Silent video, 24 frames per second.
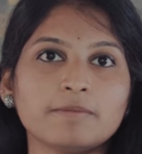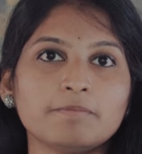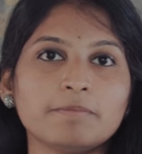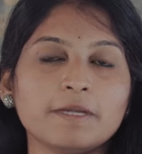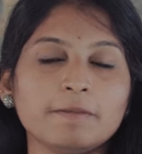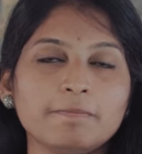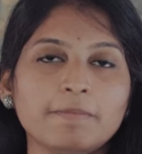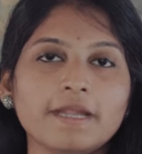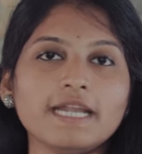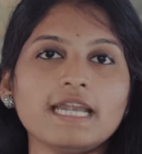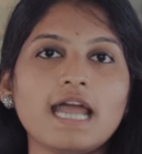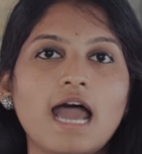
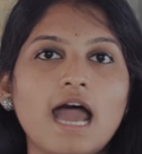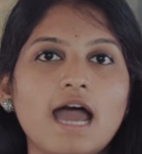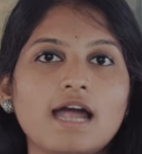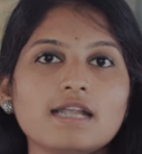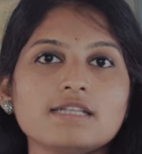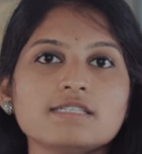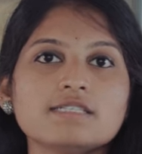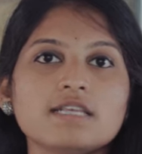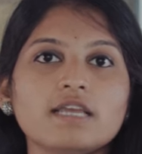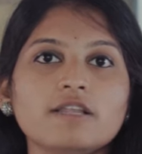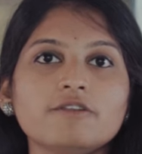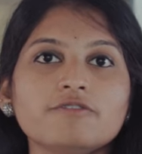prepared
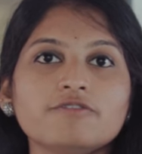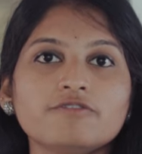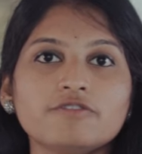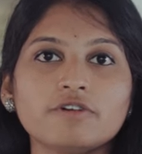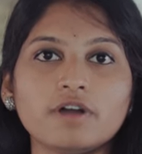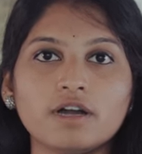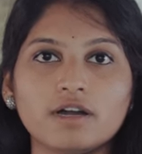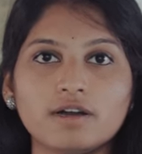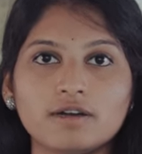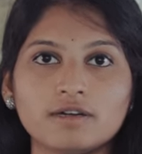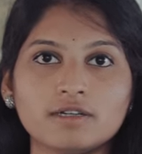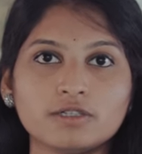ourselves
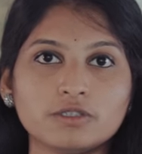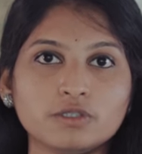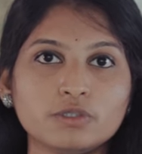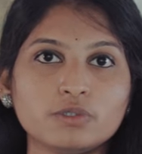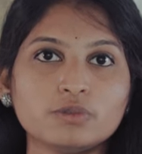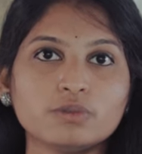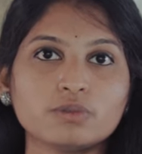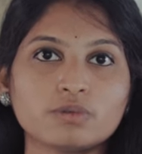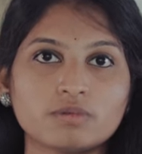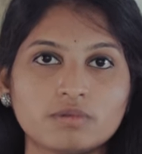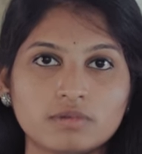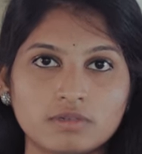
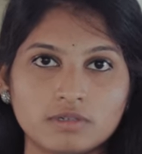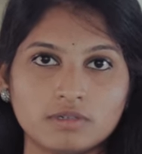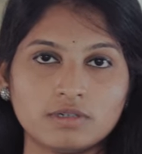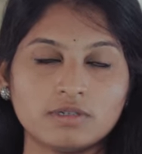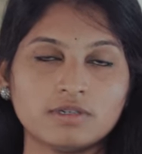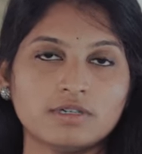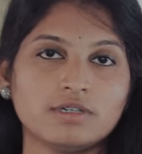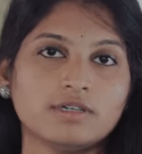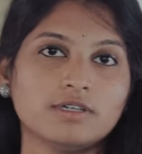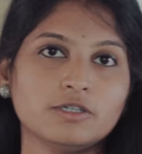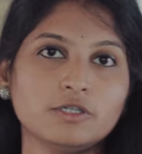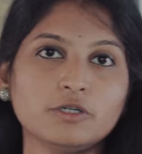
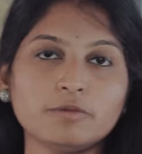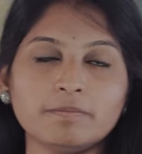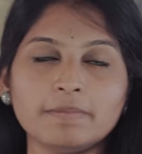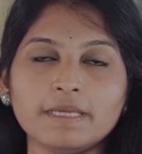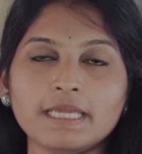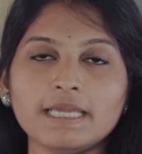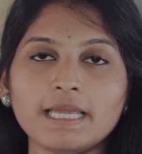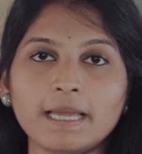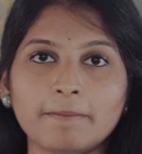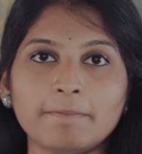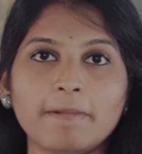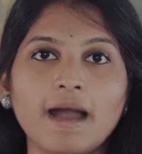to
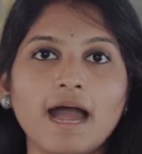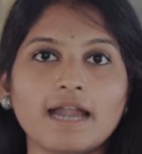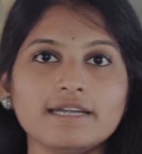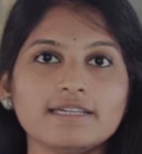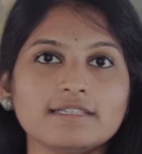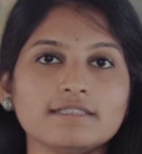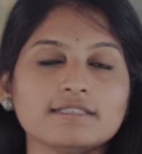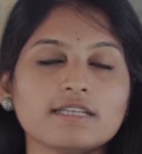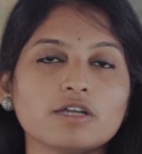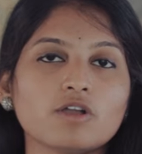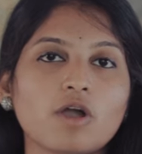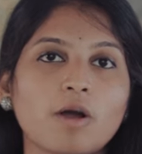be a part
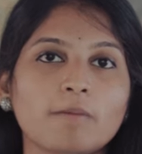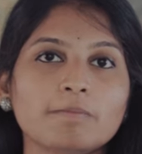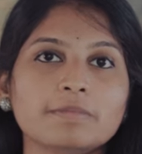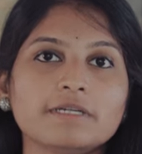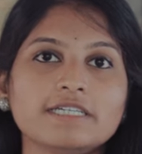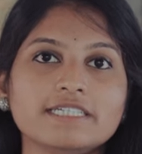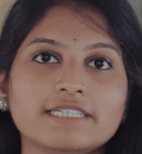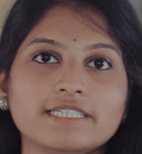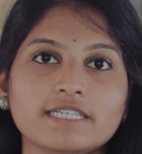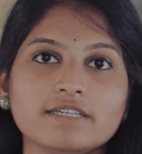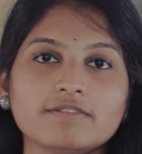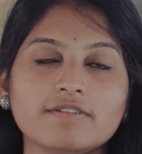in the
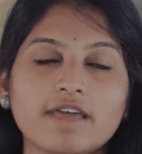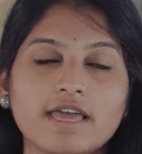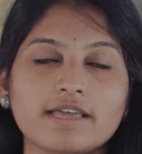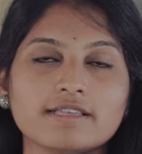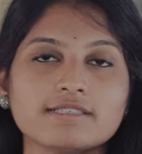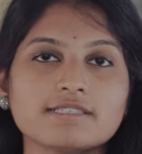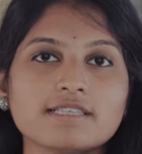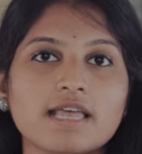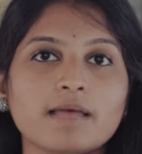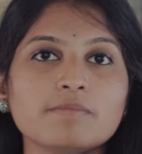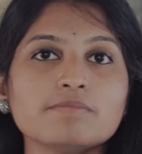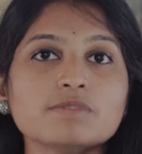competitive
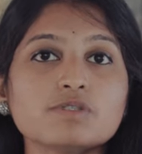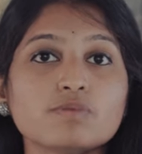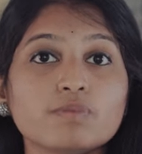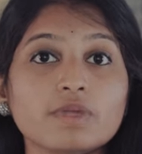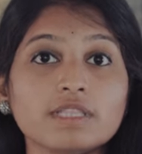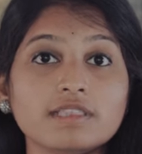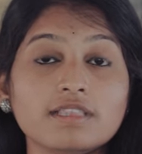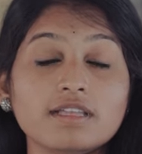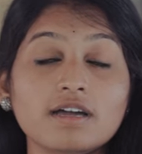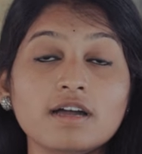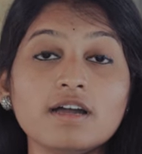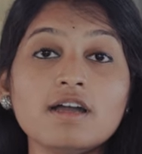exams
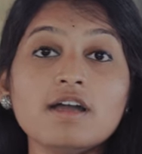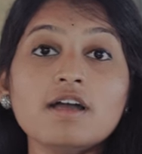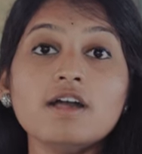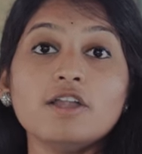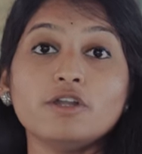with the